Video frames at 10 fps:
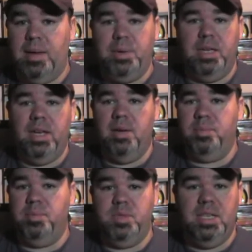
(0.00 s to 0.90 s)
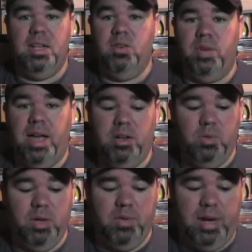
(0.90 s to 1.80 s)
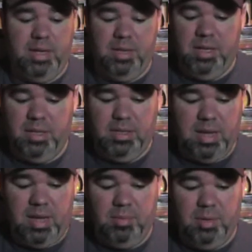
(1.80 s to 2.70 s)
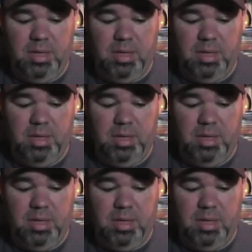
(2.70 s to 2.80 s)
I pick up, CD or vinyl, whatever I can get at the time.